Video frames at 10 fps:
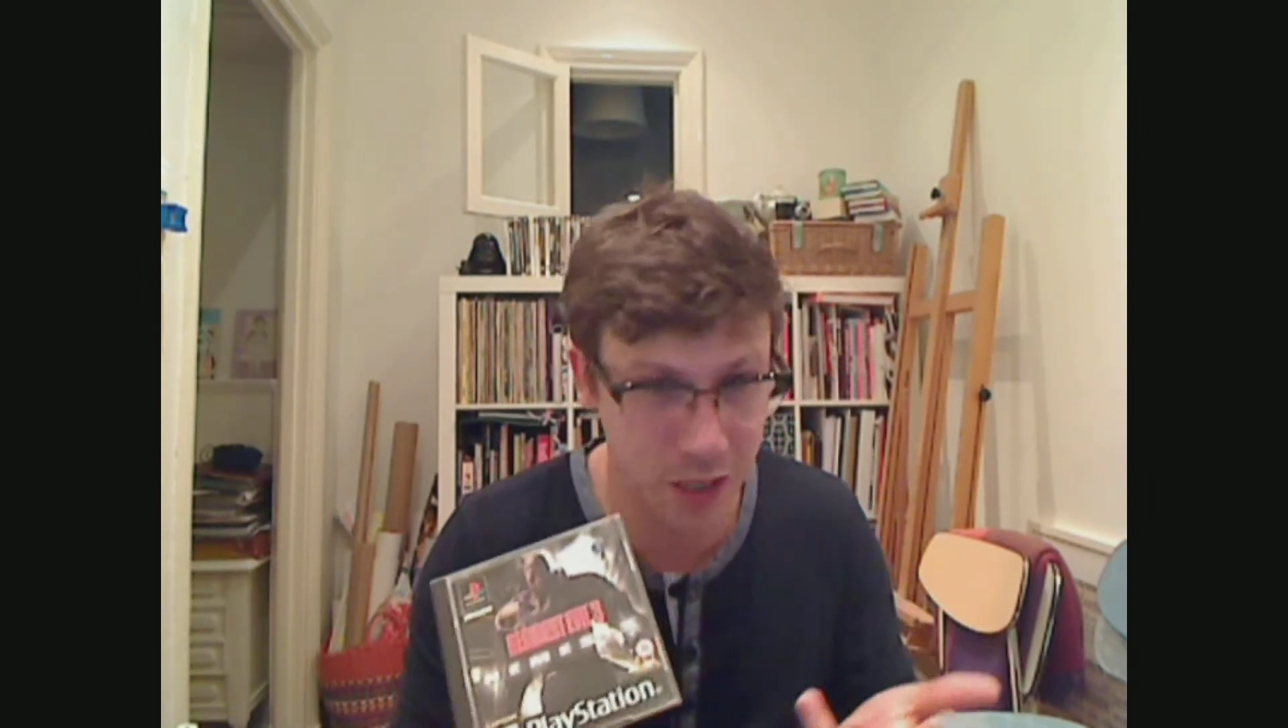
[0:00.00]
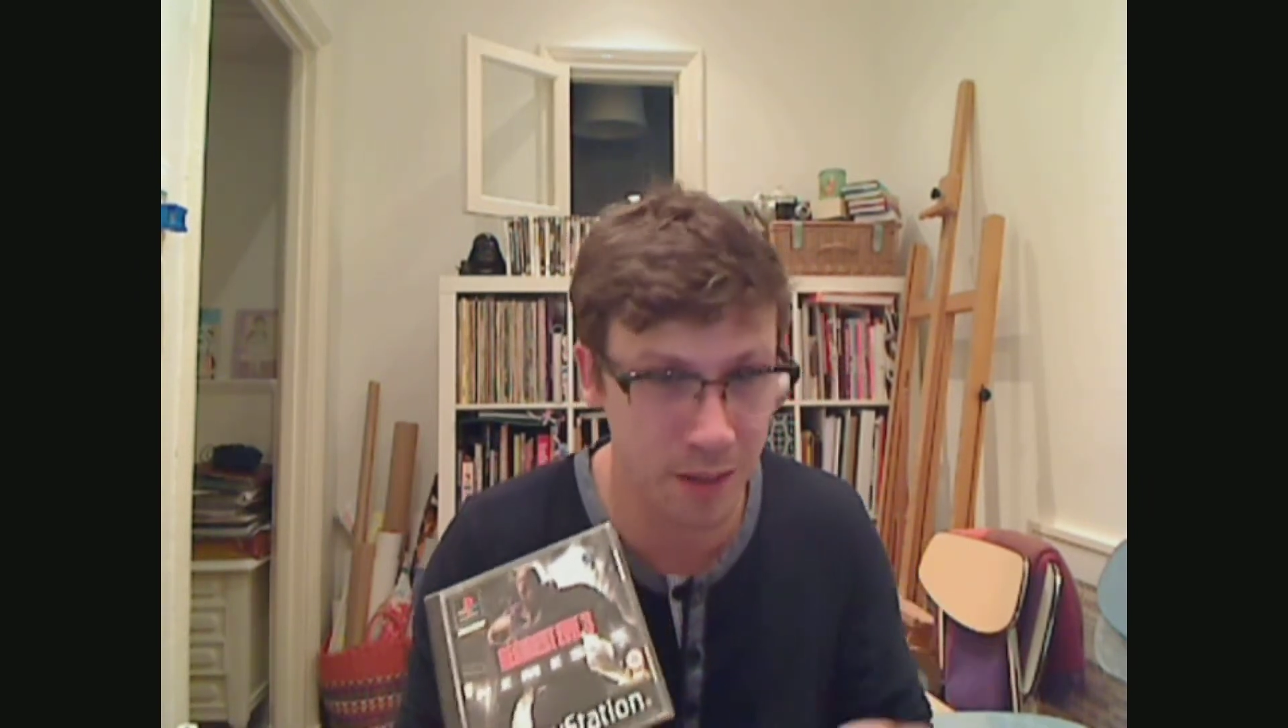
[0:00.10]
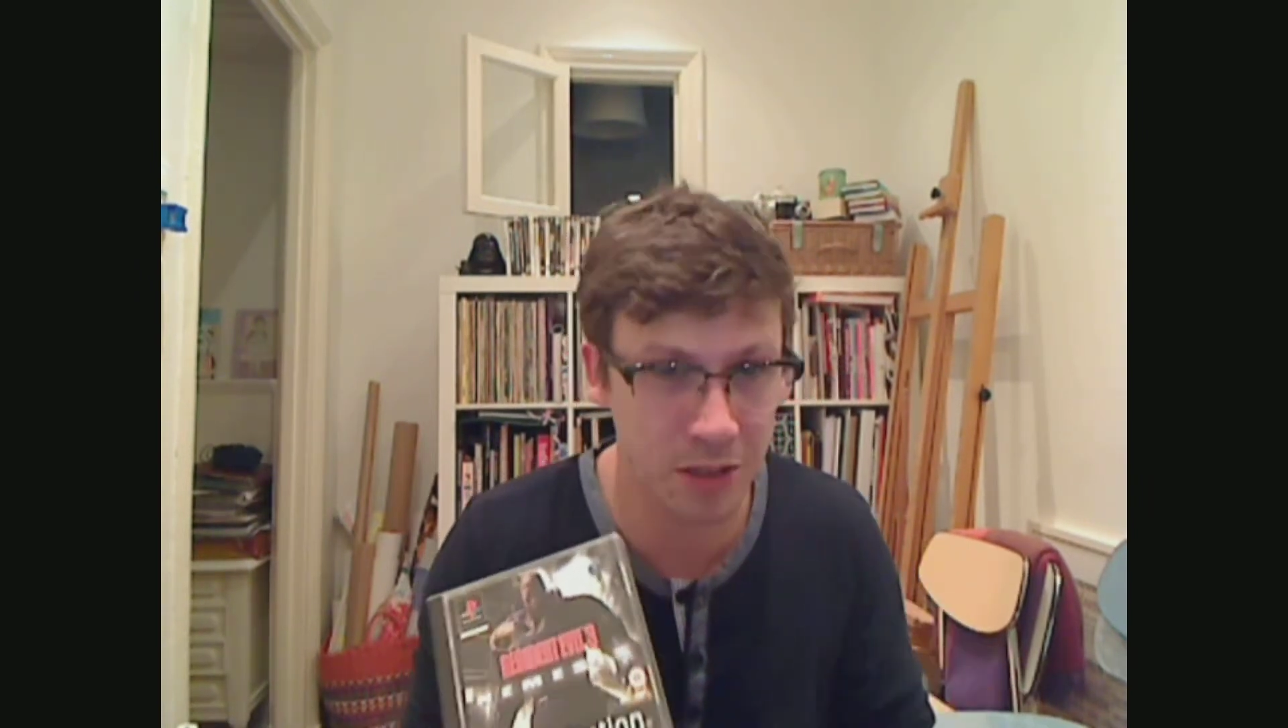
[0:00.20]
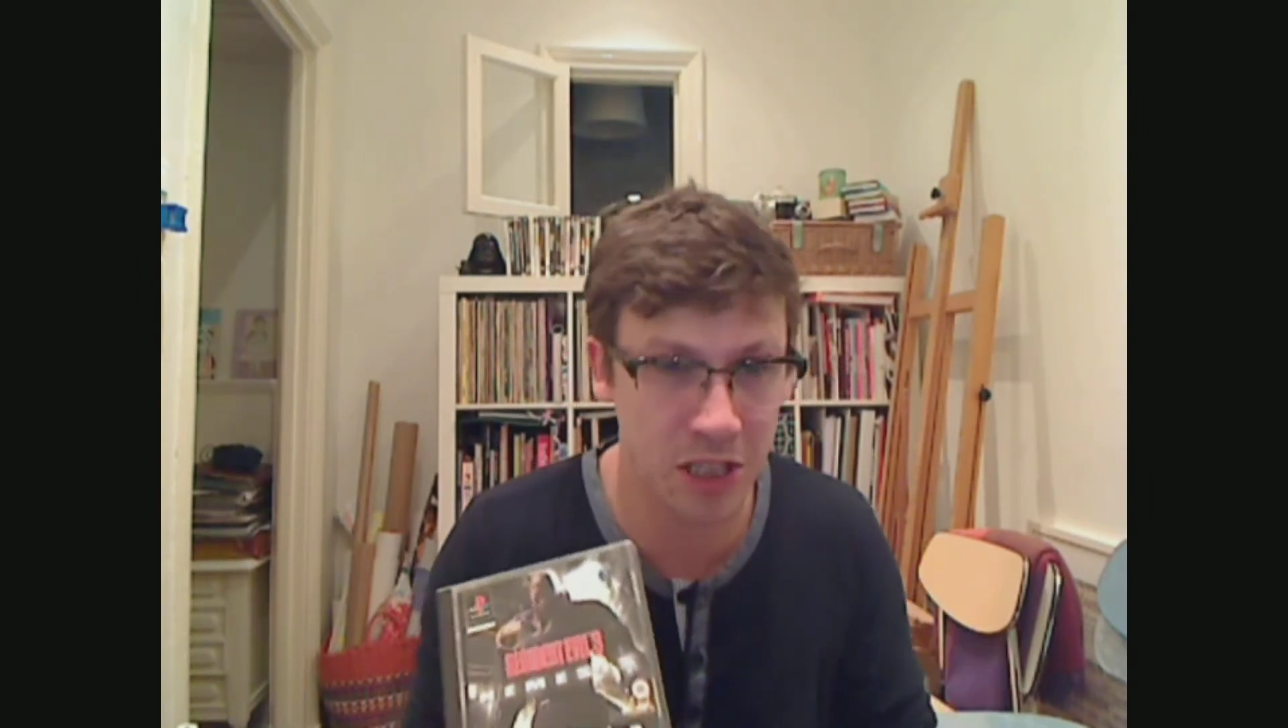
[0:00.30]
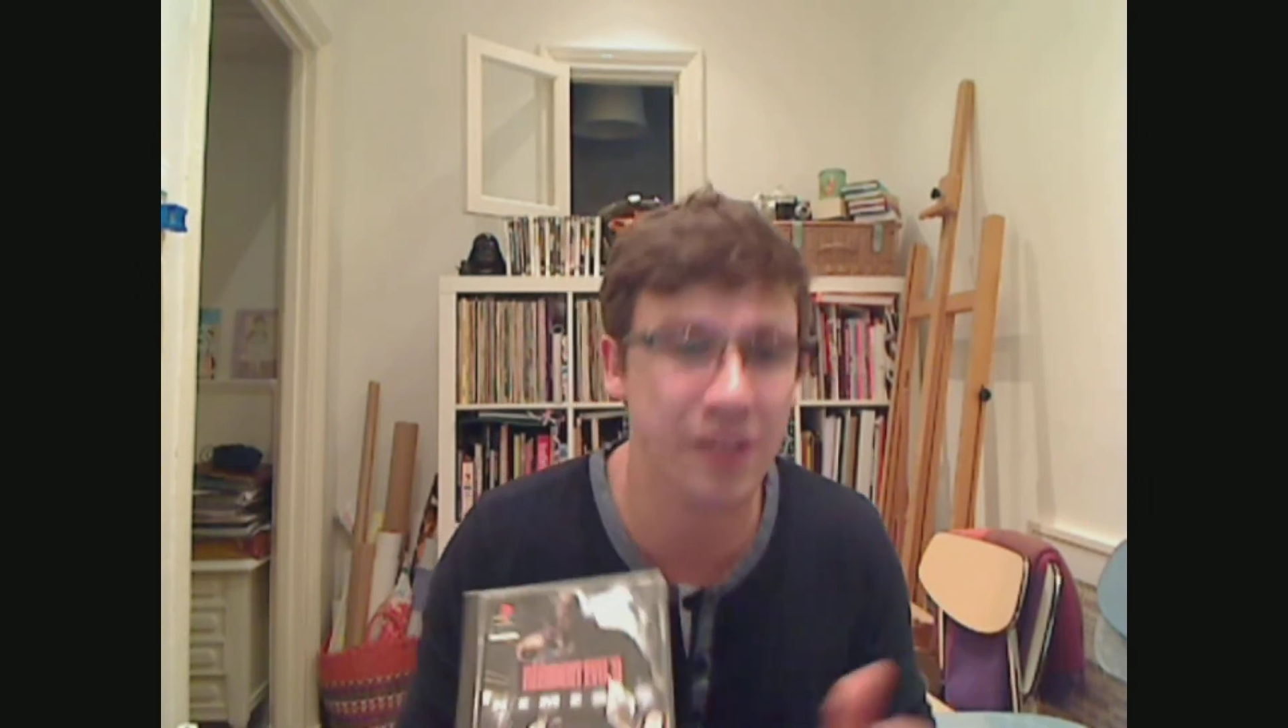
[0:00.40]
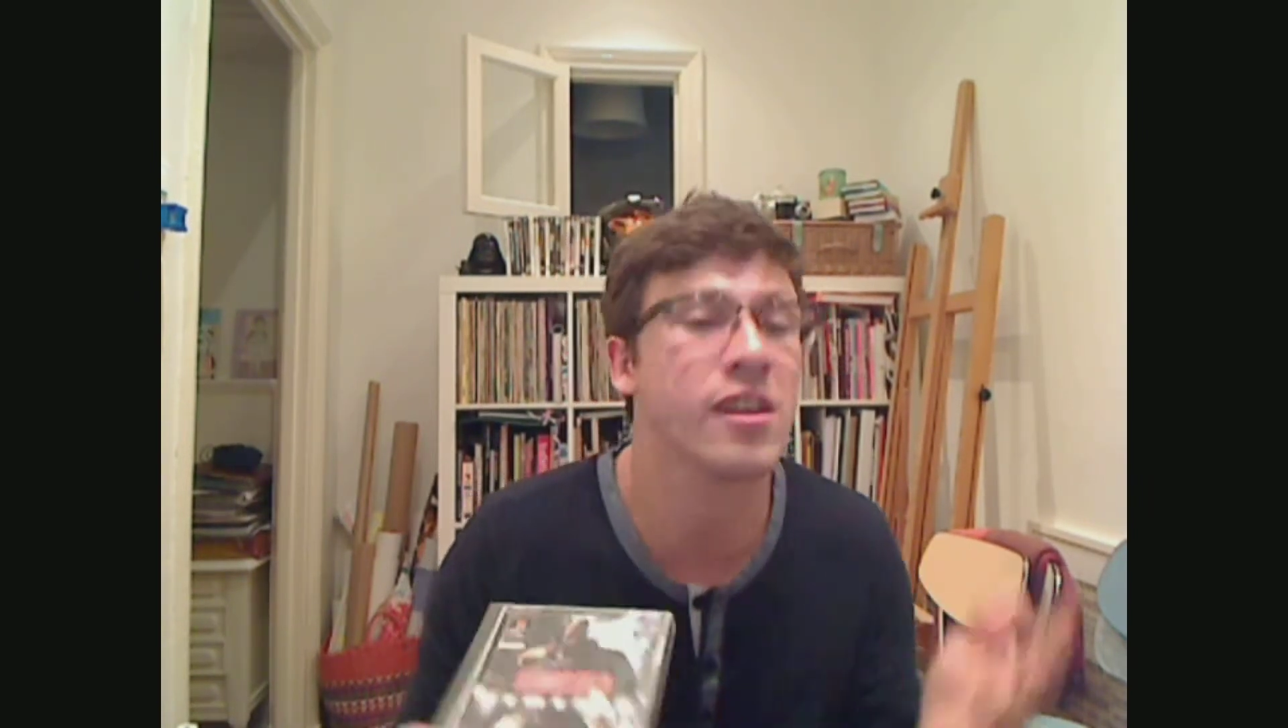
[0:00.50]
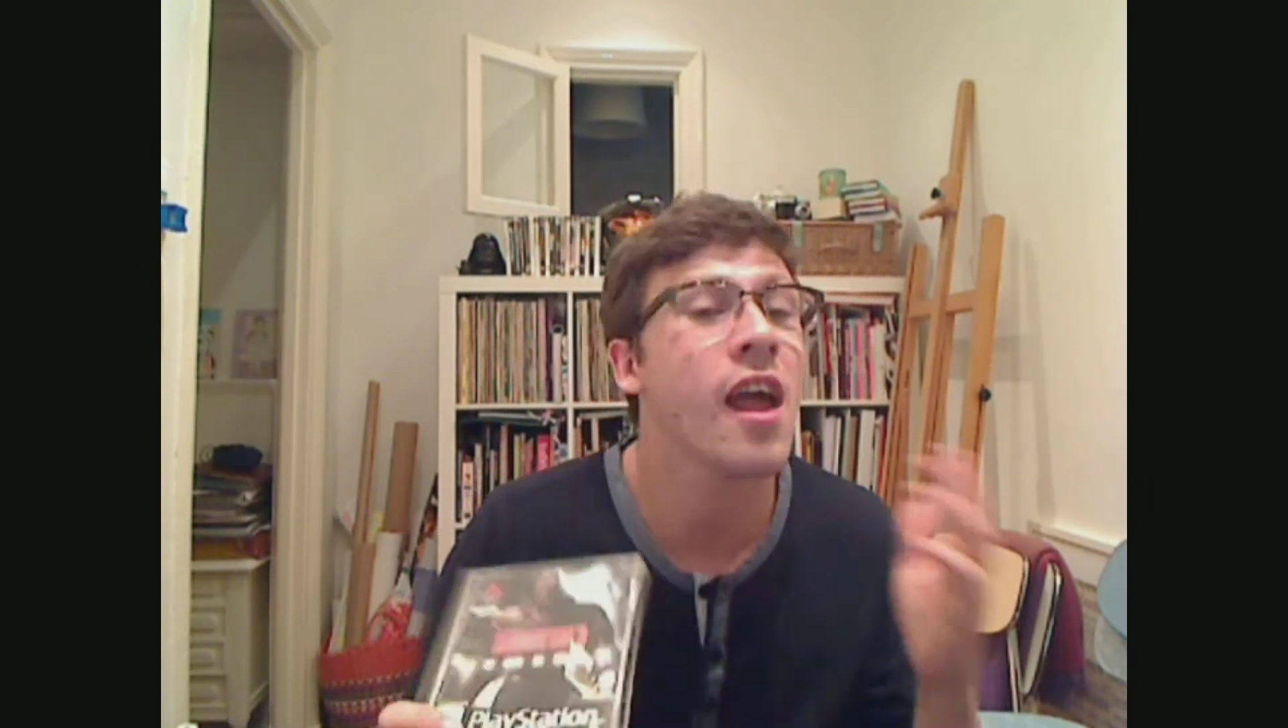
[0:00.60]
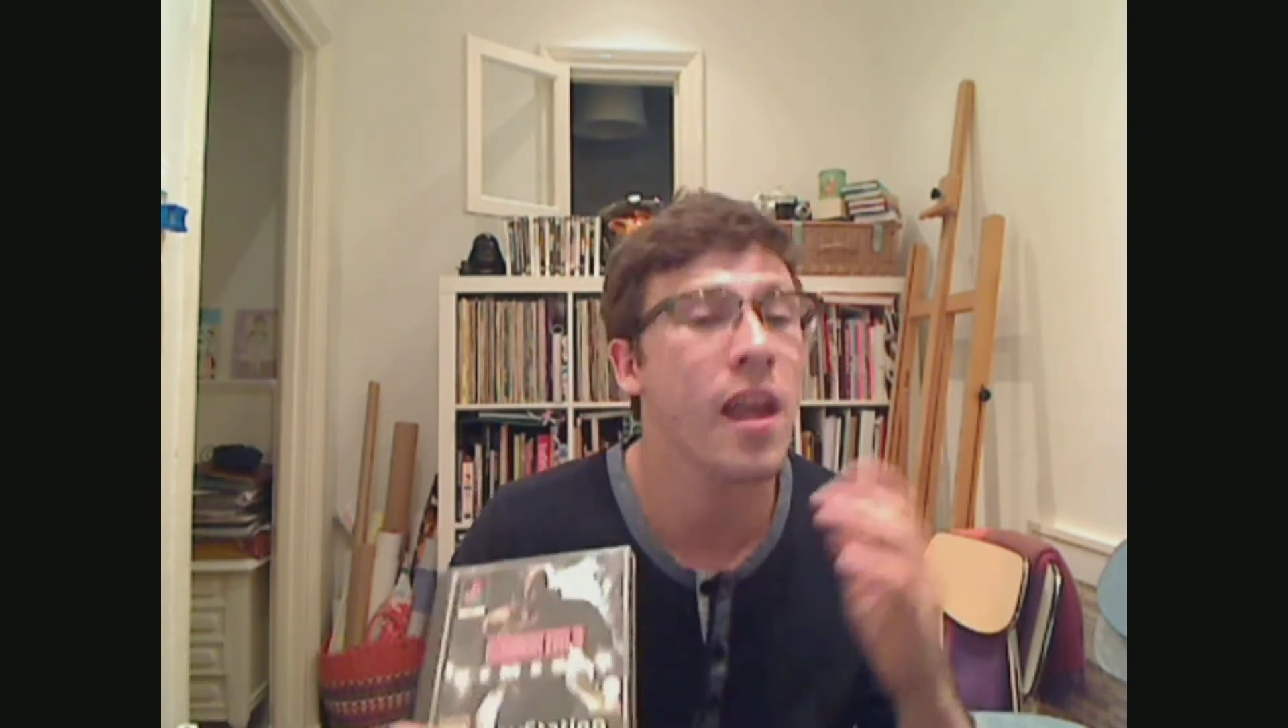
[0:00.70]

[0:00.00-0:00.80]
Nemesis?